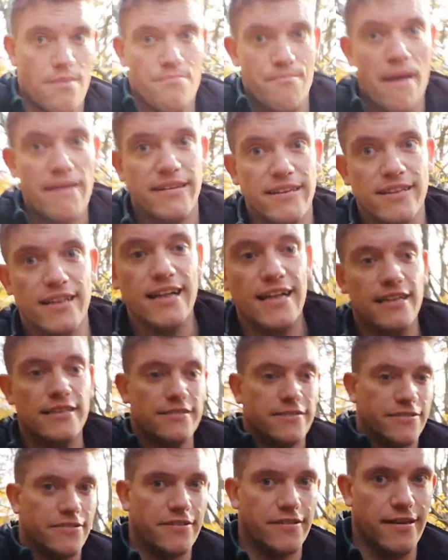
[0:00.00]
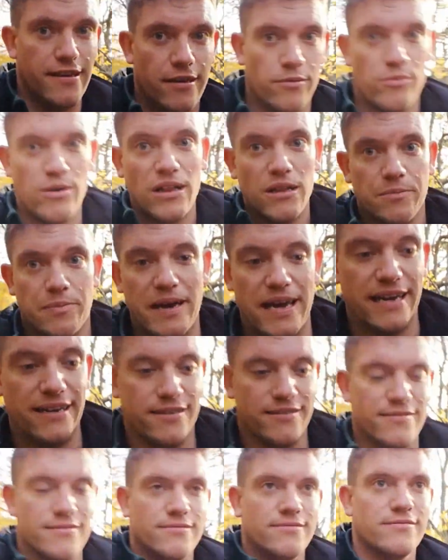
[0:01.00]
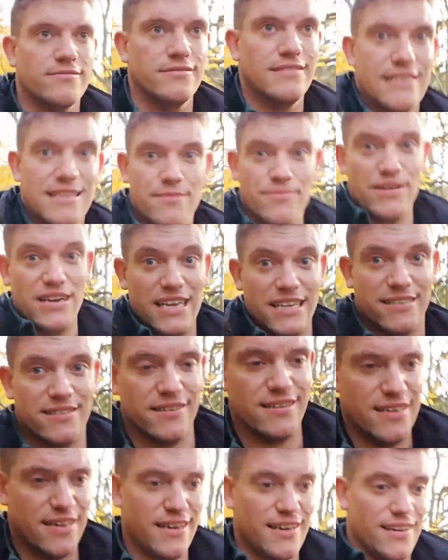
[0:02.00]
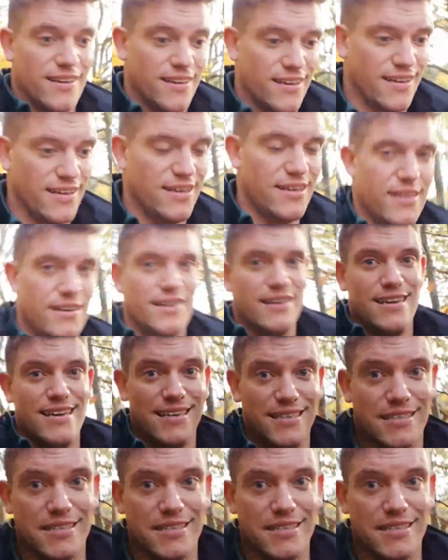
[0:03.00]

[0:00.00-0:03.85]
Mental health and well-being at the minute is